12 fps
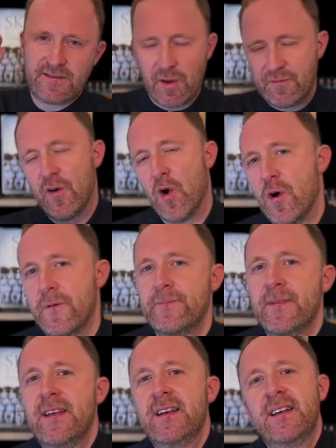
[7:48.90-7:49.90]
Top 4.
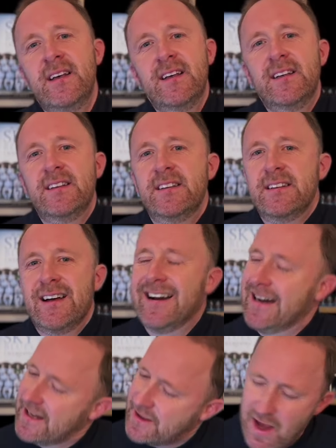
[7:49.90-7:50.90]

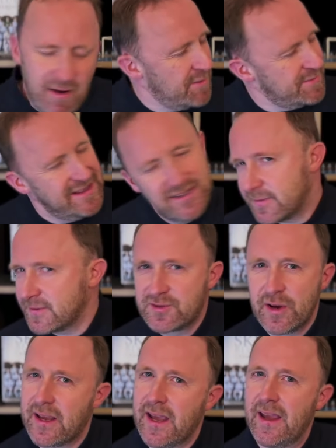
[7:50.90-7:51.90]
Yeah, I mean, this was
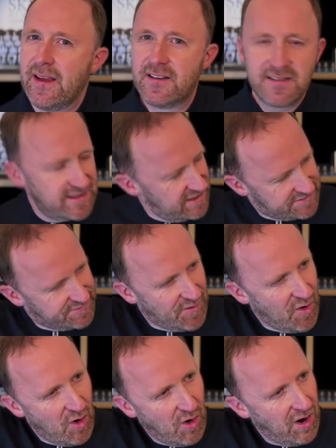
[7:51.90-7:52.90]
tricky because these
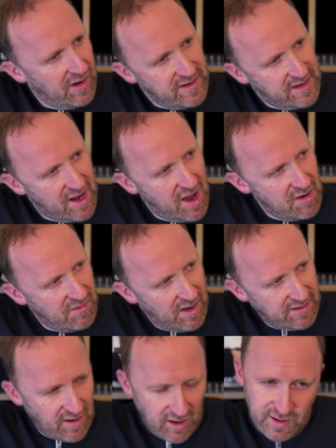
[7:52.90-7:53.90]
4, you know,
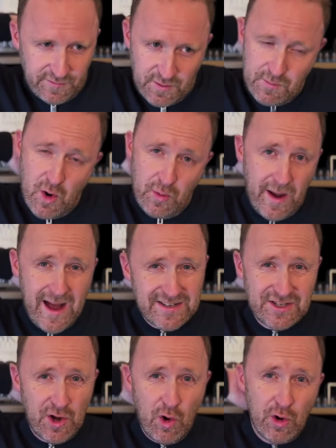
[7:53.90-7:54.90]
I love them all, but
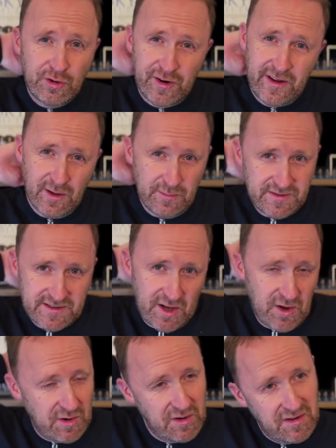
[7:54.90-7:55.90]
actually ordering them so,
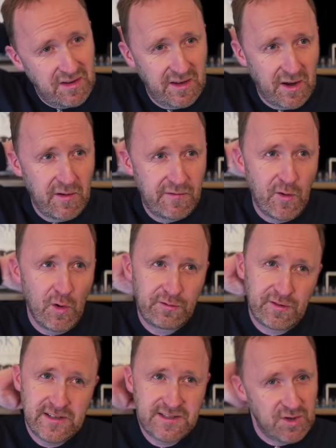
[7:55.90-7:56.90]
you know, 4,
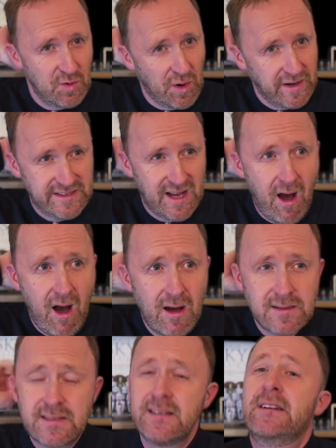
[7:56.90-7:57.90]
3, 2, 1 is
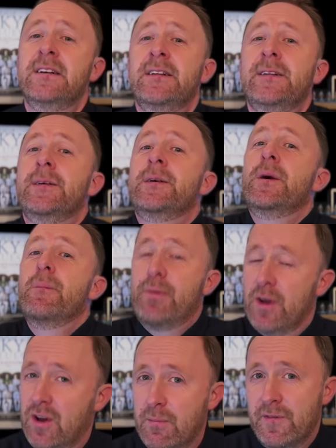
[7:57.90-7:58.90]
hard.
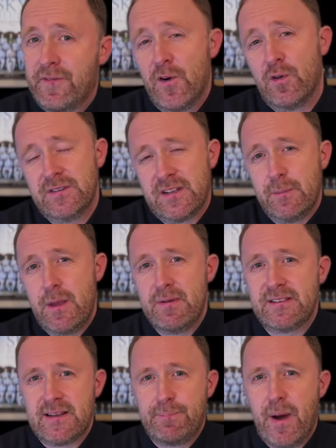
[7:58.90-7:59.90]
But number 4 is going to be Mr.